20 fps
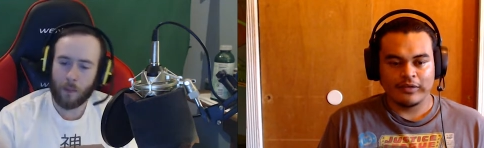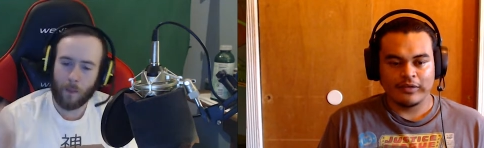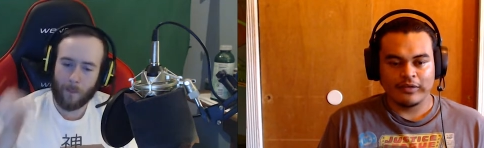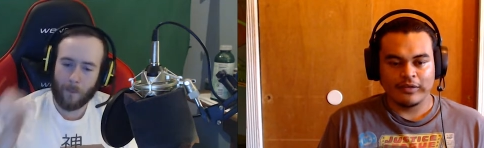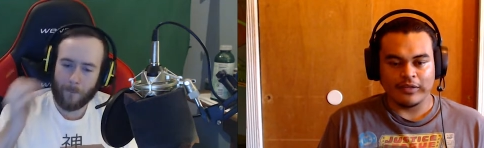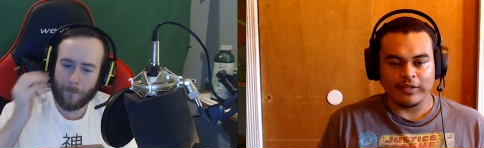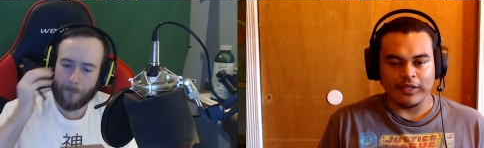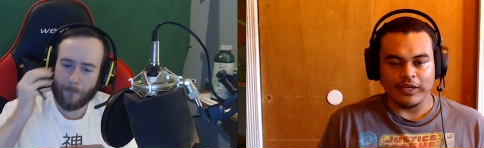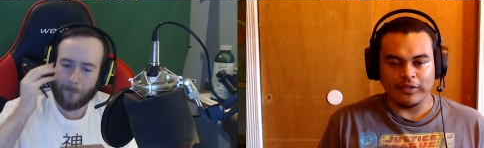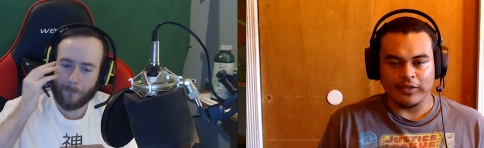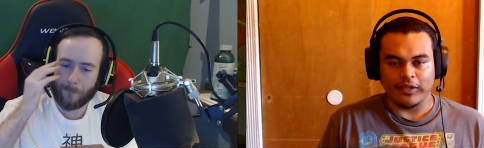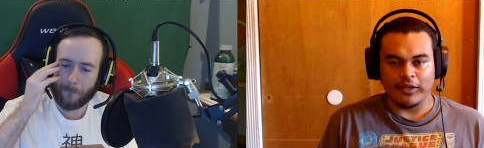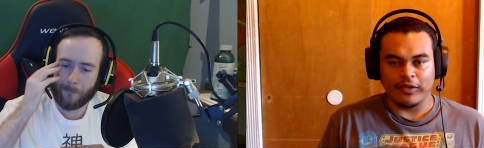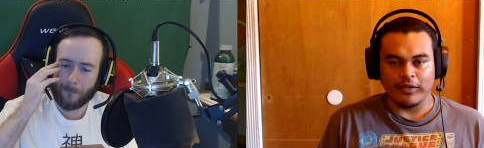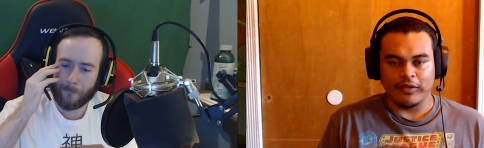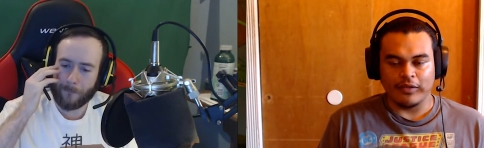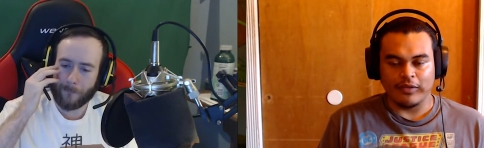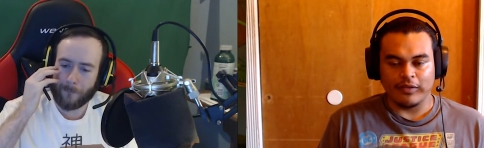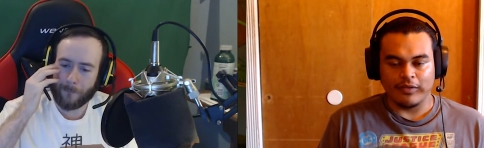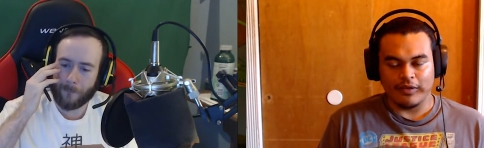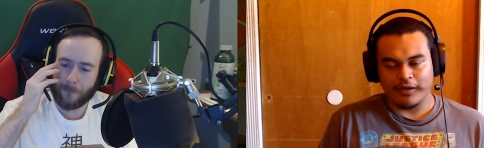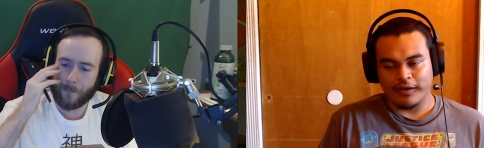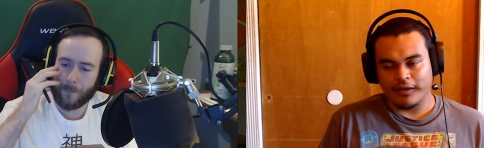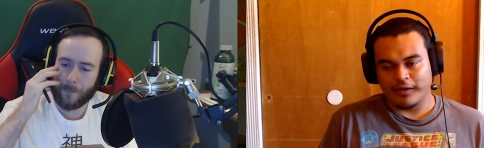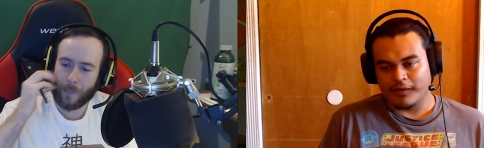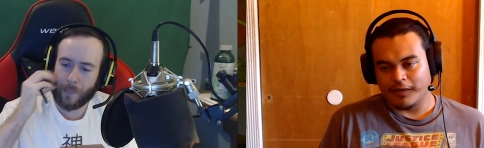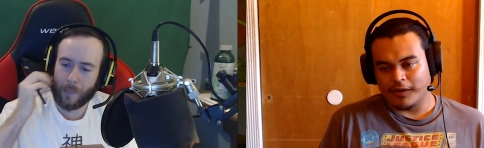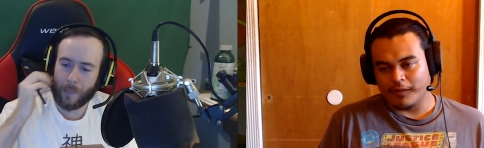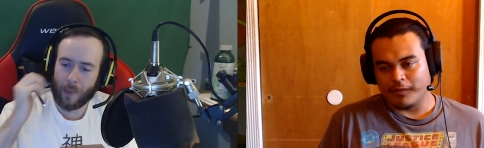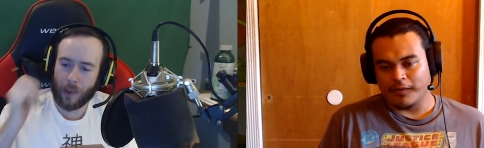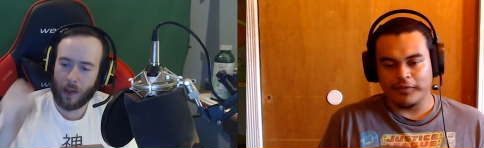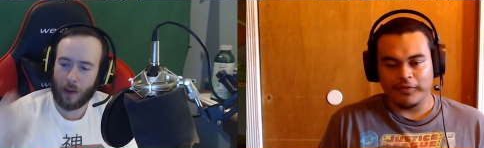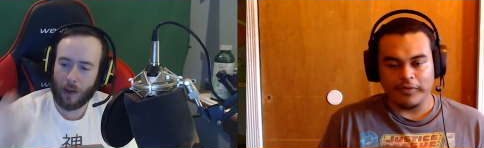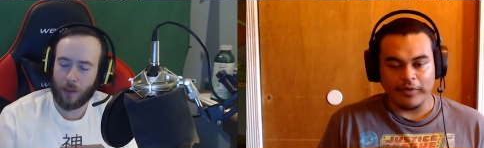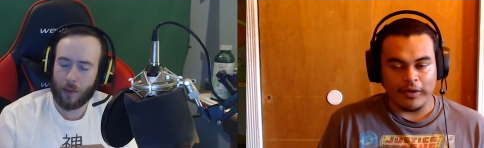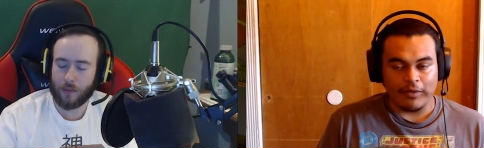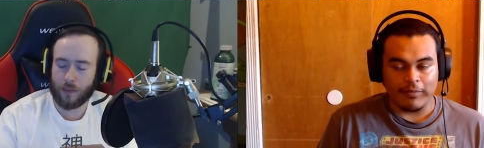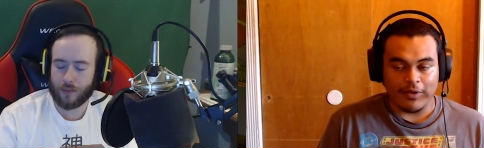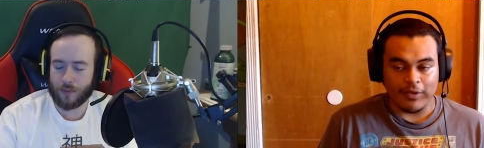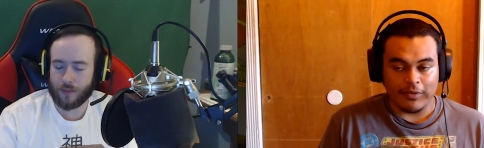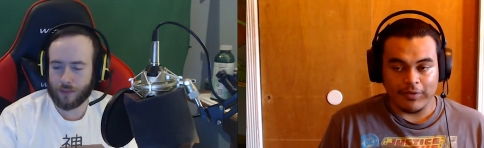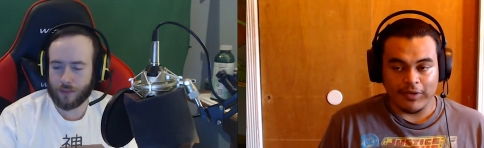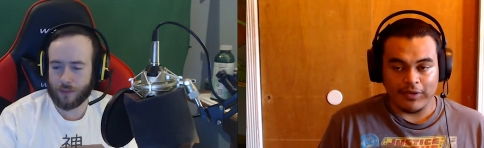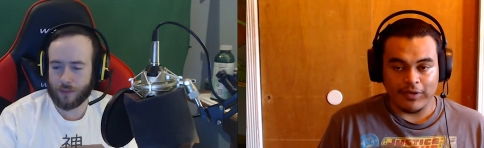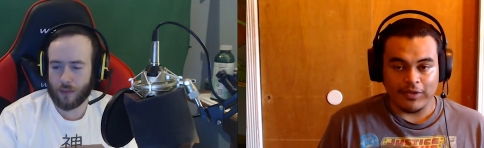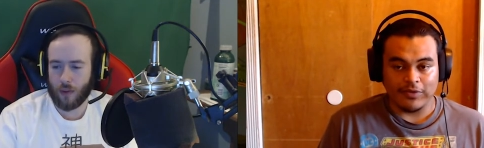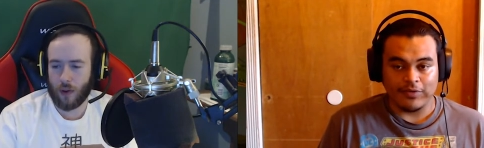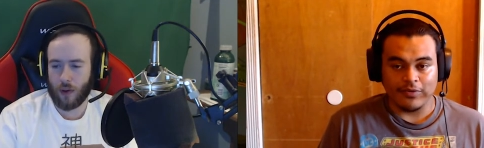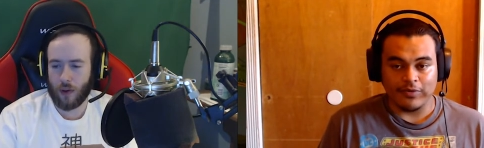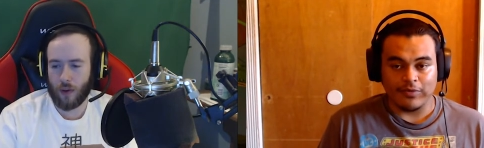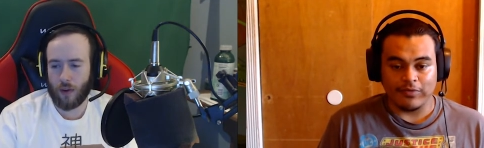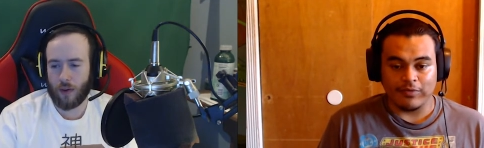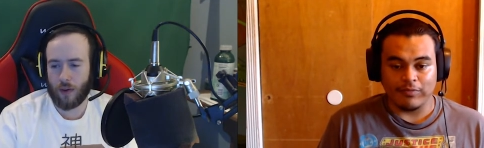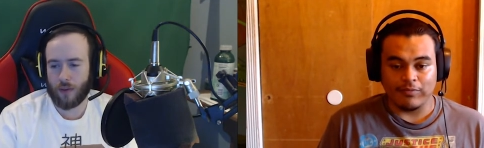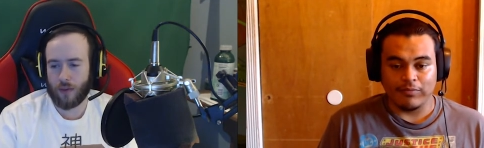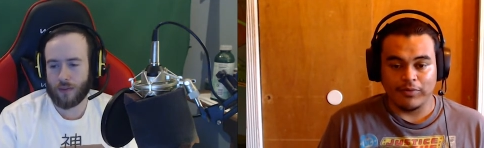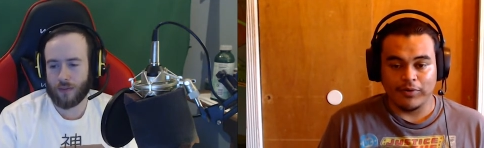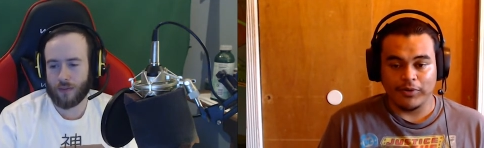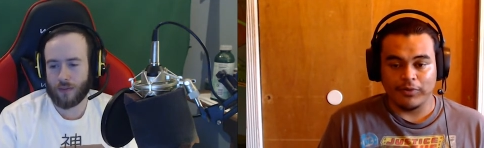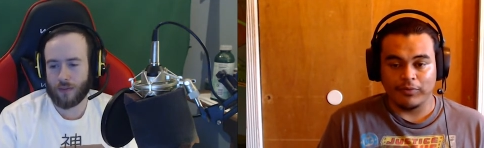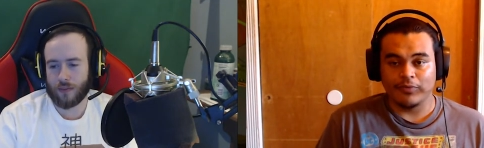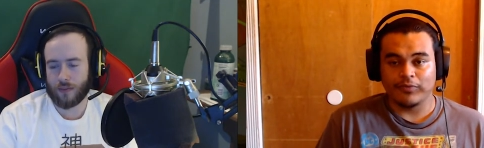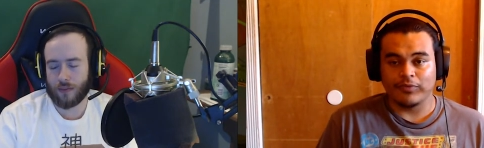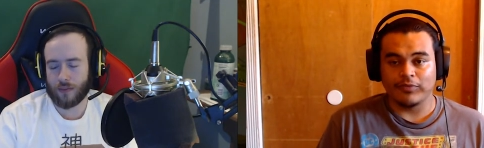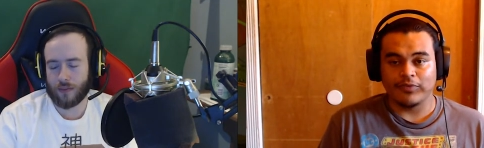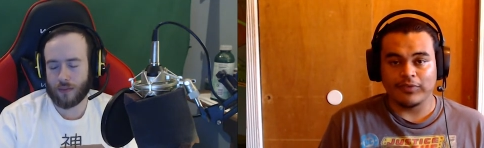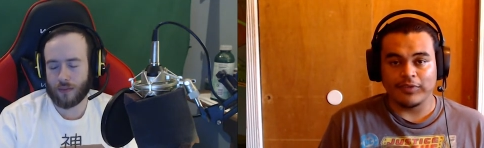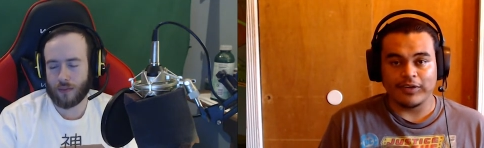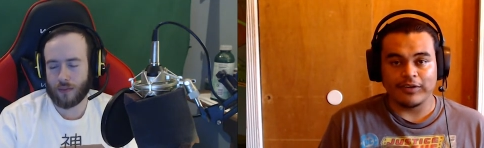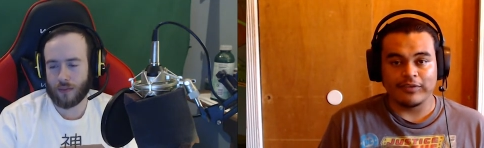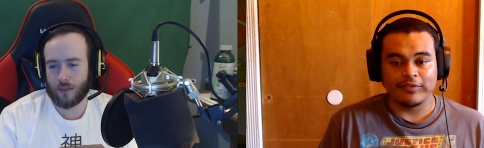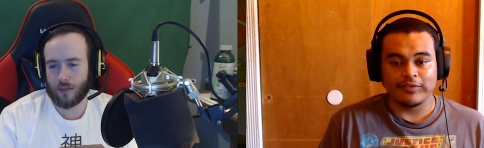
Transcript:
Speaker 1: Like they, I don't want to talk about it, but they show some pretty gruesome stuff.